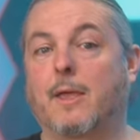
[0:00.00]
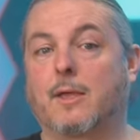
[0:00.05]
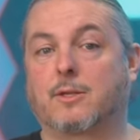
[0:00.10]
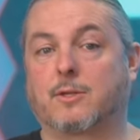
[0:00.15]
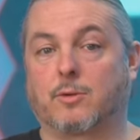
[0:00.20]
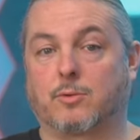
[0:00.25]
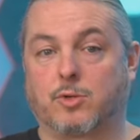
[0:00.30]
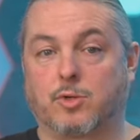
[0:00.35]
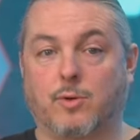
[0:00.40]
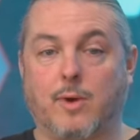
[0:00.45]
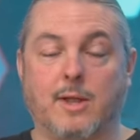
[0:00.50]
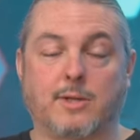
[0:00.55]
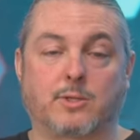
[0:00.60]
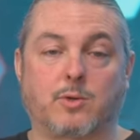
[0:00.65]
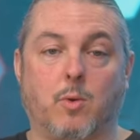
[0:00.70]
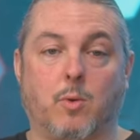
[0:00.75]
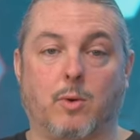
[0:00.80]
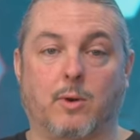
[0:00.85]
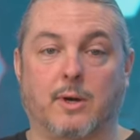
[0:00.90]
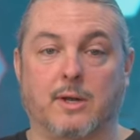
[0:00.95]
So TrueNAS
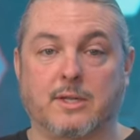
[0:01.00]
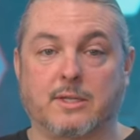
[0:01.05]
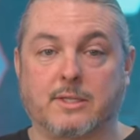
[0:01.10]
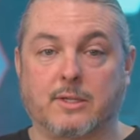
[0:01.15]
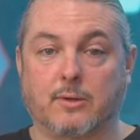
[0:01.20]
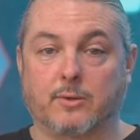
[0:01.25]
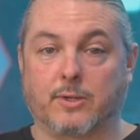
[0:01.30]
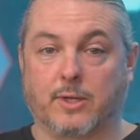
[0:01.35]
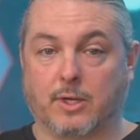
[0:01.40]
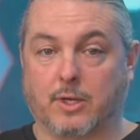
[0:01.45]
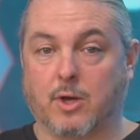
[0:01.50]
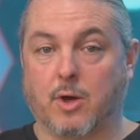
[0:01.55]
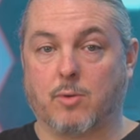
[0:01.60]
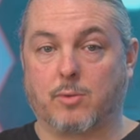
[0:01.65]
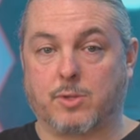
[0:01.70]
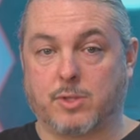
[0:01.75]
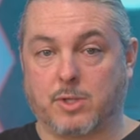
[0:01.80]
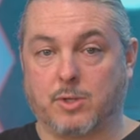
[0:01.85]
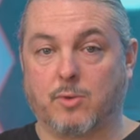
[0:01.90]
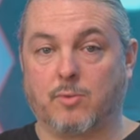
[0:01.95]
Core is still the
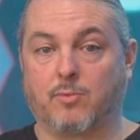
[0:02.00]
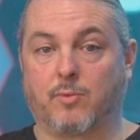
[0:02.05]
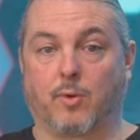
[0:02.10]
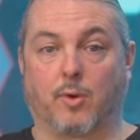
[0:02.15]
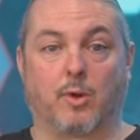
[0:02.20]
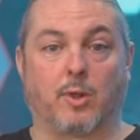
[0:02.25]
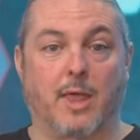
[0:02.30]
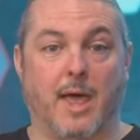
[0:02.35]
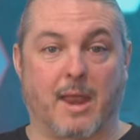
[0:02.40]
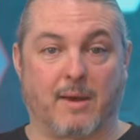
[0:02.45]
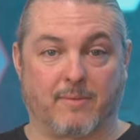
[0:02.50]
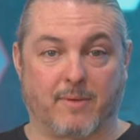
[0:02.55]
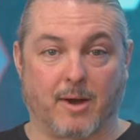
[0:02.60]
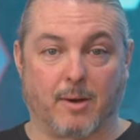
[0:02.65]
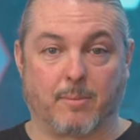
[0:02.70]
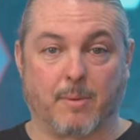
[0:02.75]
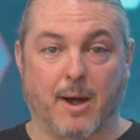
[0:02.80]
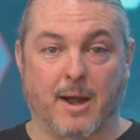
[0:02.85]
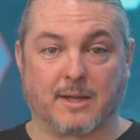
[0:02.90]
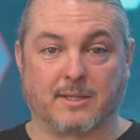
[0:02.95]
go-to for a lot of
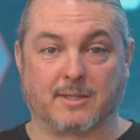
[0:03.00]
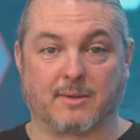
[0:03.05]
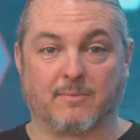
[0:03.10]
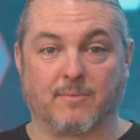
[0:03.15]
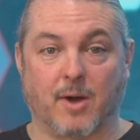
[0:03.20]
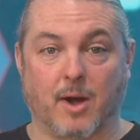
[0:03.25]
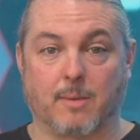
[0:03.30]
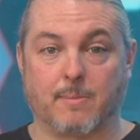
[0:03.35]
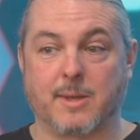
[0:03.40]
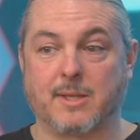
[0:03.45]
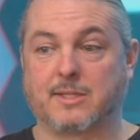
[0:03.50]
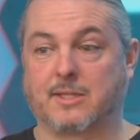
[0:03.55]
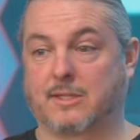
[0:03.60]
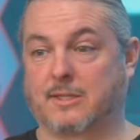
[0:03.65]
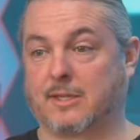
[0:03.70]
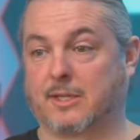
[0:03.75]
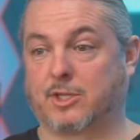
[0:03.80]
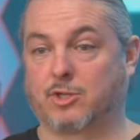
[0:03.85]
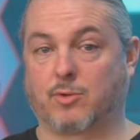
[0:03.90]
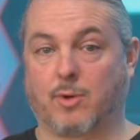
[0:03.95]
enterprise environments.
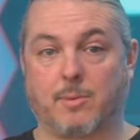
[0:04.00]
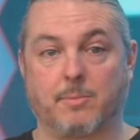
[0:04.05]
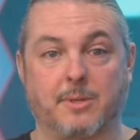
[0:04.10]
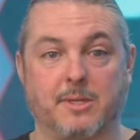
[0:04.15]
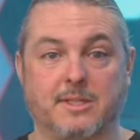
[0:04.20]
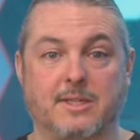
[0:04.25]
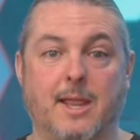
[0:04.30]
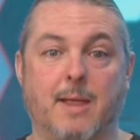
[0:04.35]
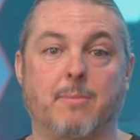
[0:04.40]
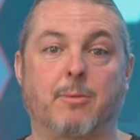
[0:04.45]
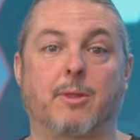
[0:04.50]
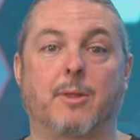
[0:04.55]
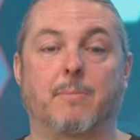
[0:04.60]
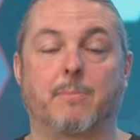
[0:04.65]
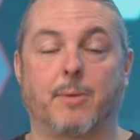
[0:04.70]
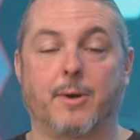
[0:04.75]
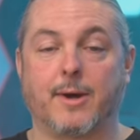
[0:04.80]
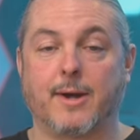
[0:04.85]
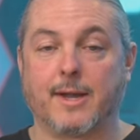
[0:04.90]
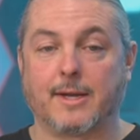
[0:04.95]
It's extremely stable and
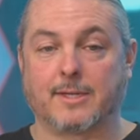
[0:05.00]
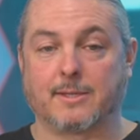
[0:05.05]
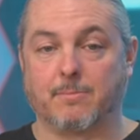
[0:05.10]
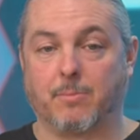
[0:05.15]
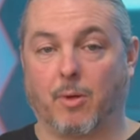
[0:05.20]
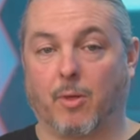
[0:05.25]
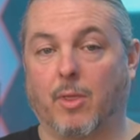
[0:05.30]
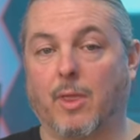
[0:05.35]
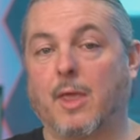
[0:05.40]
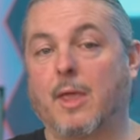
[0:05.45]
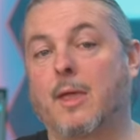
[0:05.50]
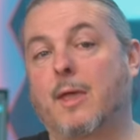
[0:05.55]
predictable.